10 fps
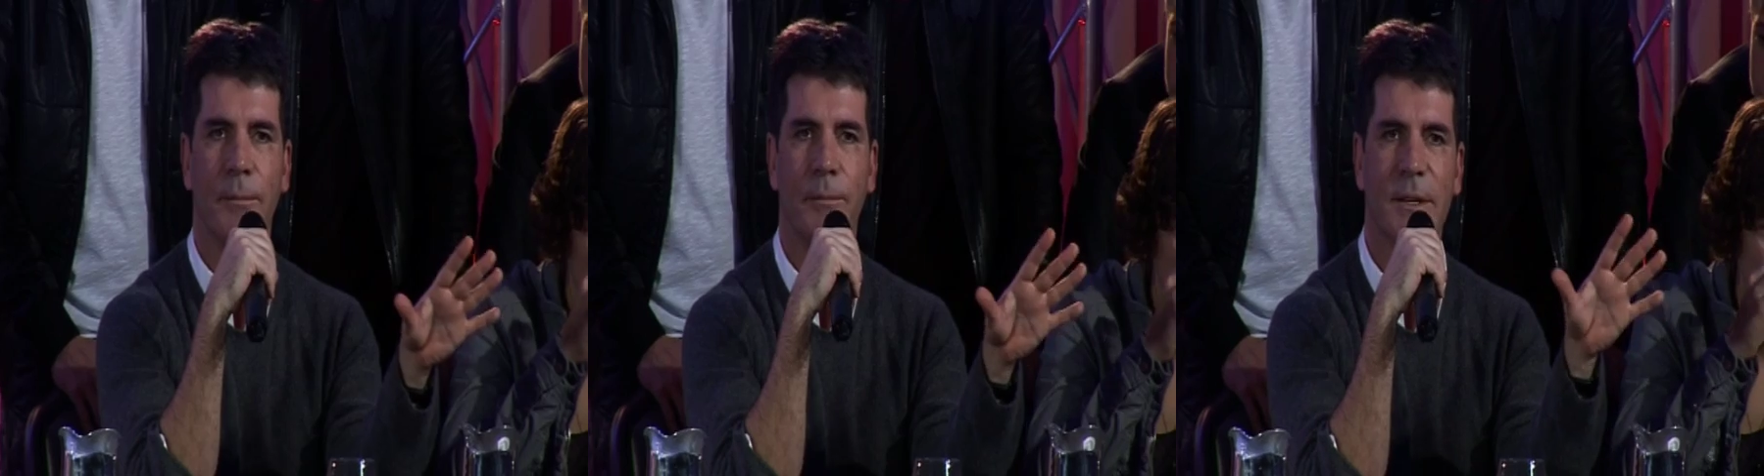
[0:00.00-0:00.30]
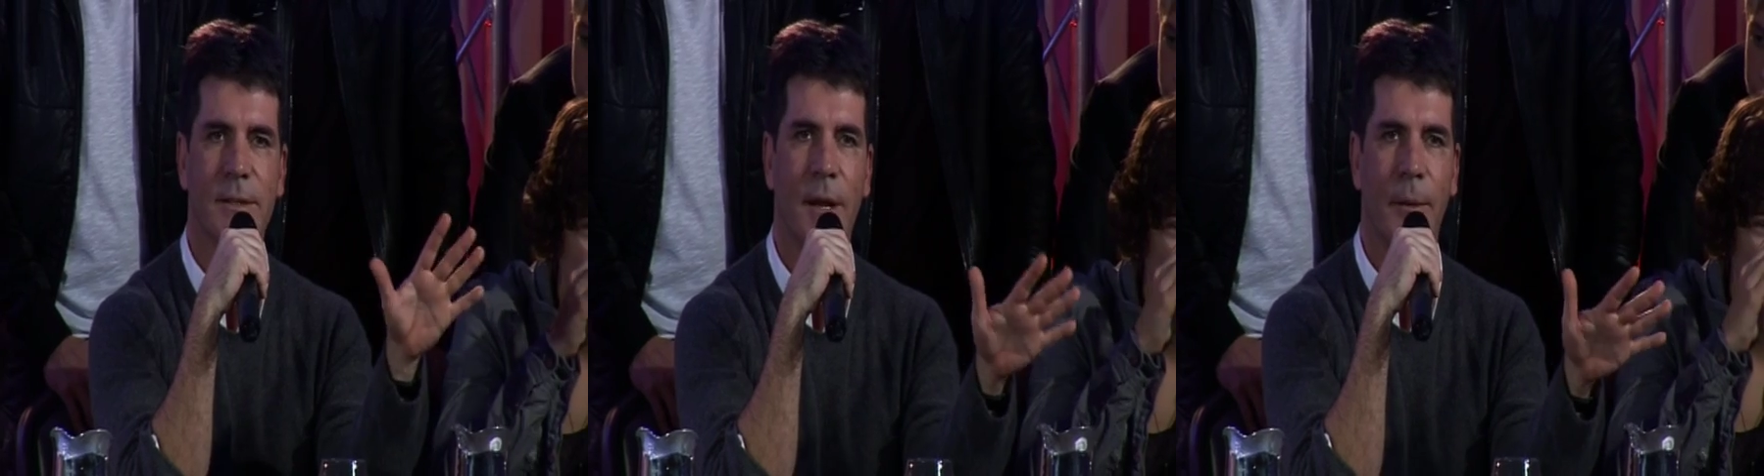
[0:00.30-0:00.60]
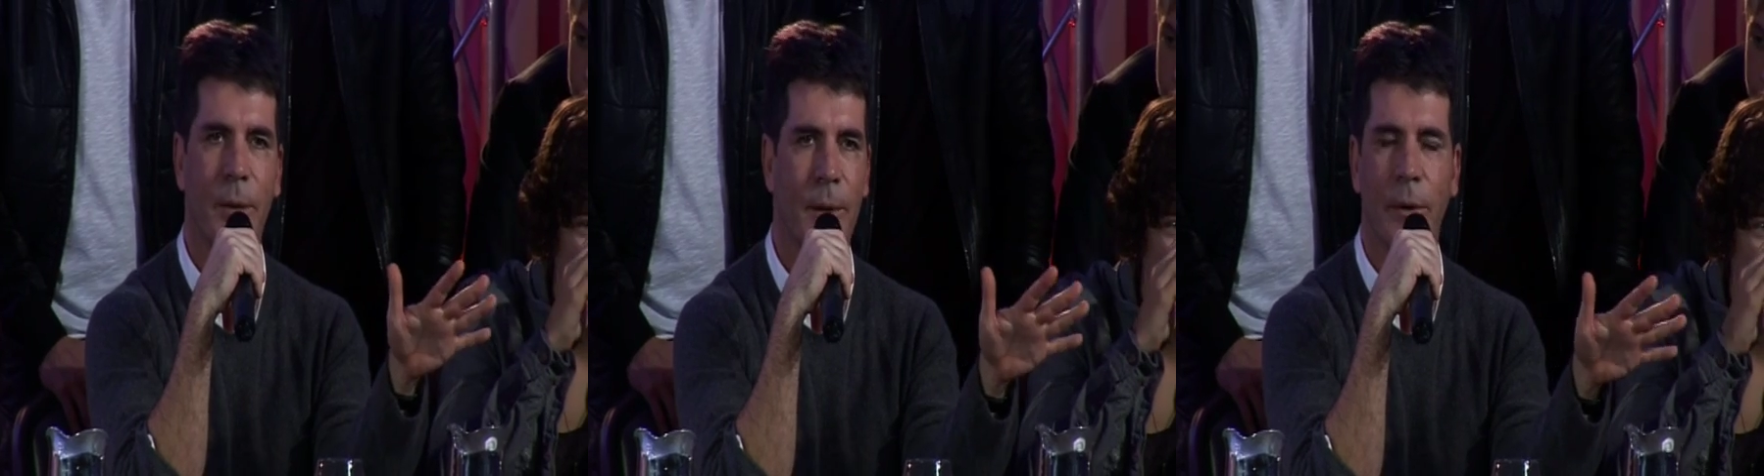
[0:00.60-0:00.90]

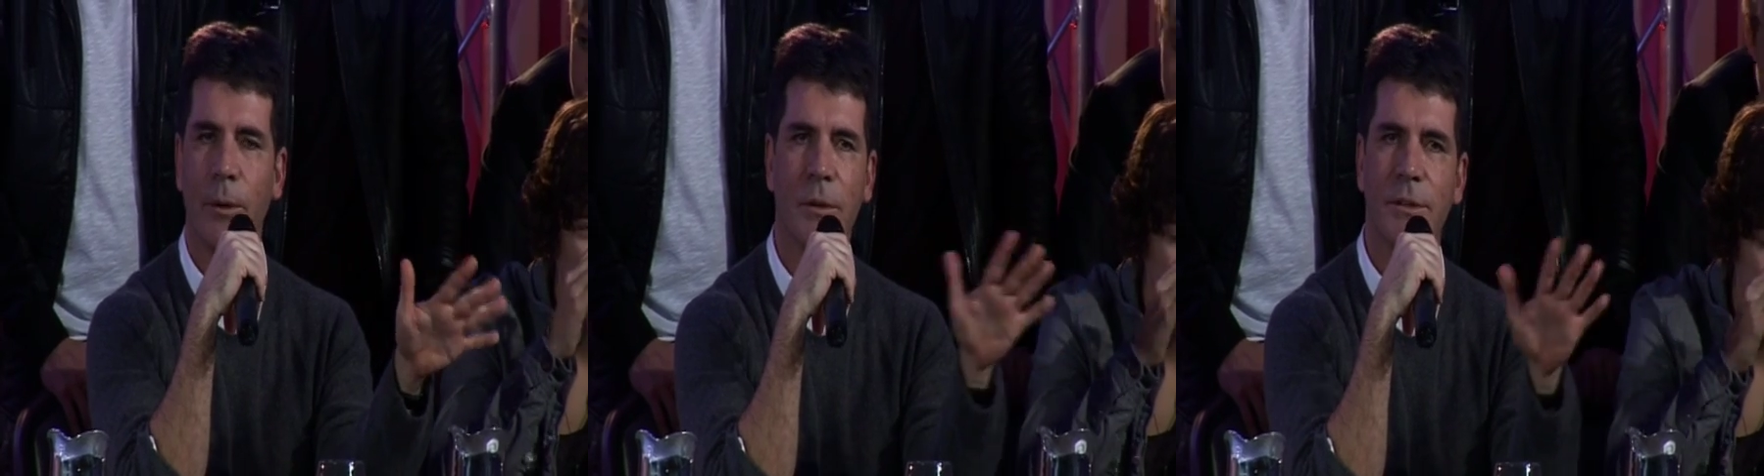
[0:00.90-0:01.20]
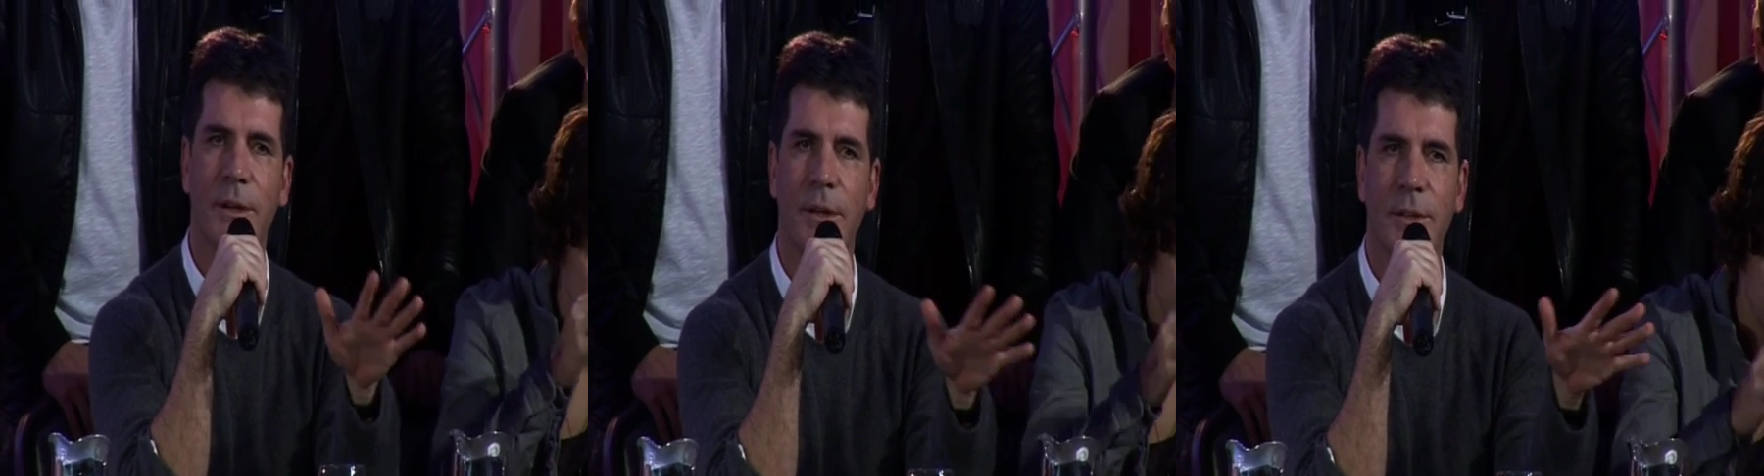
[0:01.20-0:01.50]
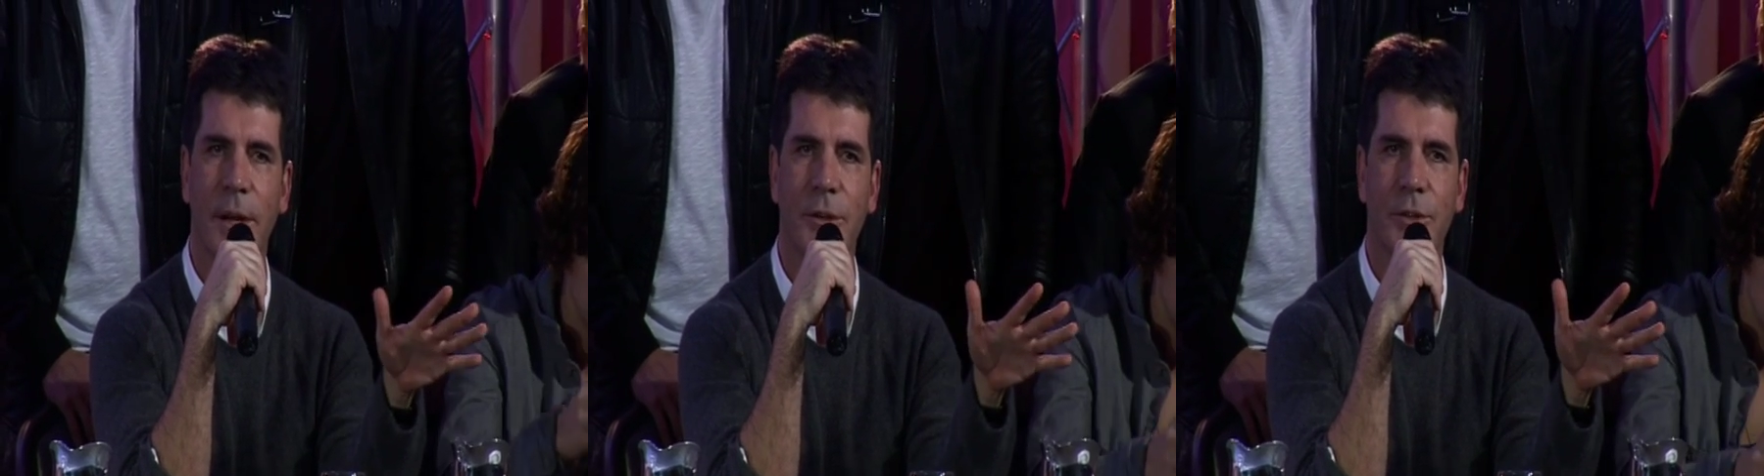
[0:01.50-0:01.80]
misled people, it wasn't
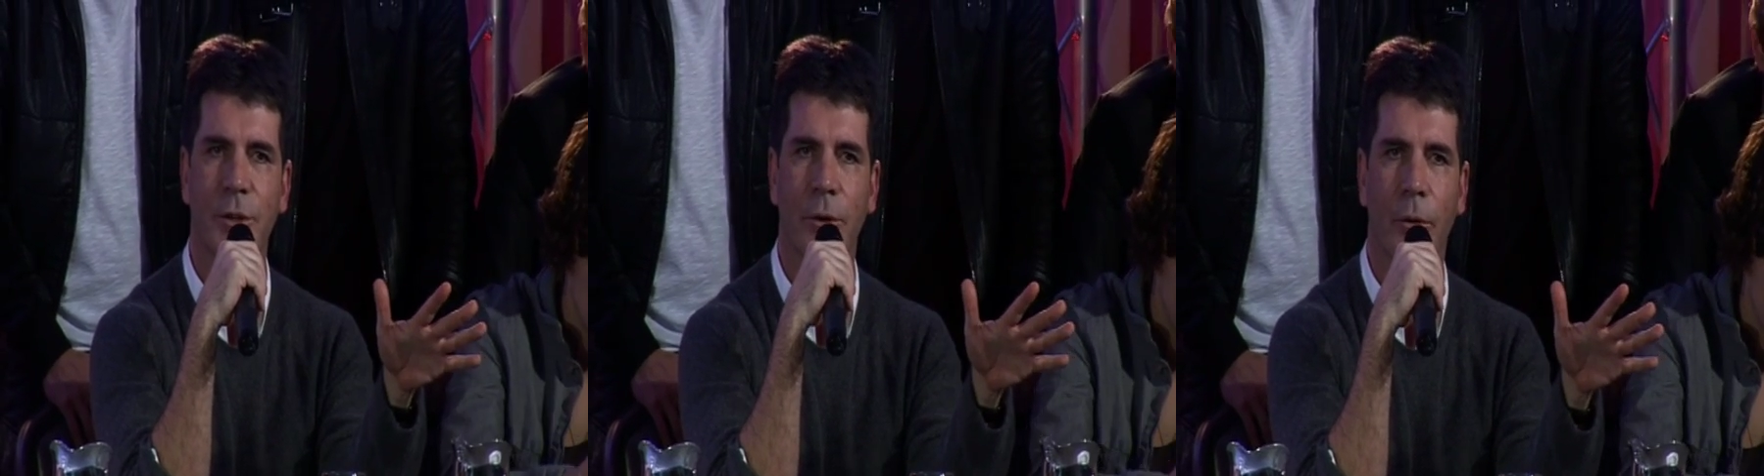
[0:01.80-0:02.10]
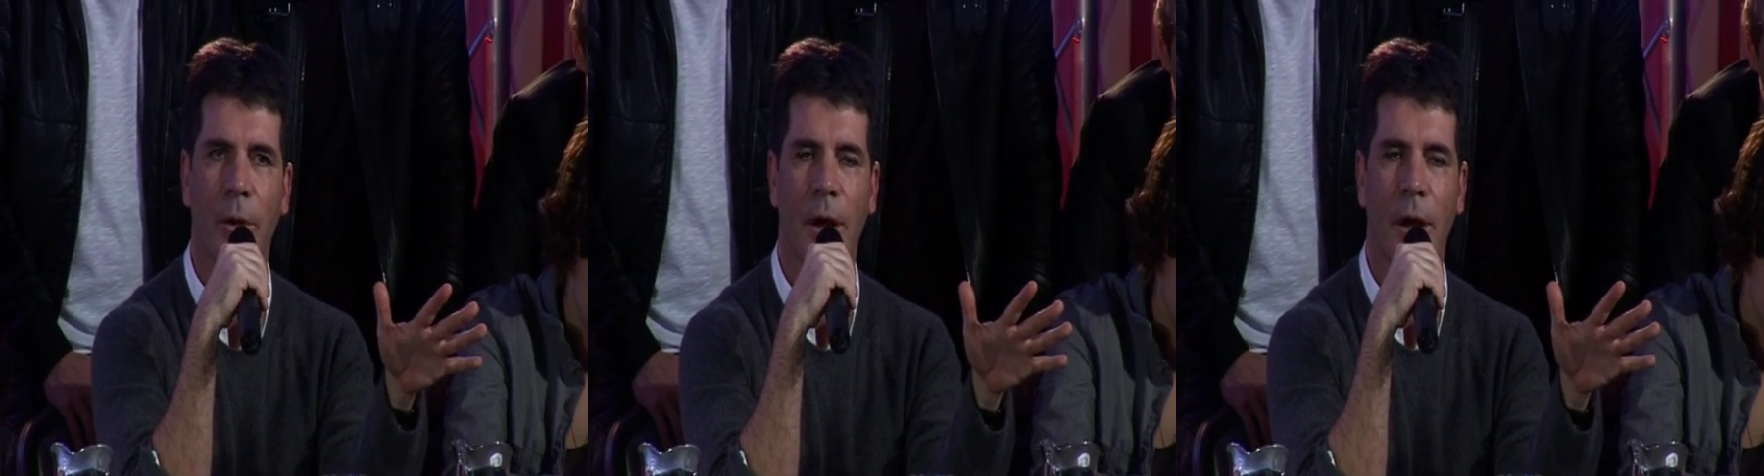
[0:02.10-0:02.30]
intentional.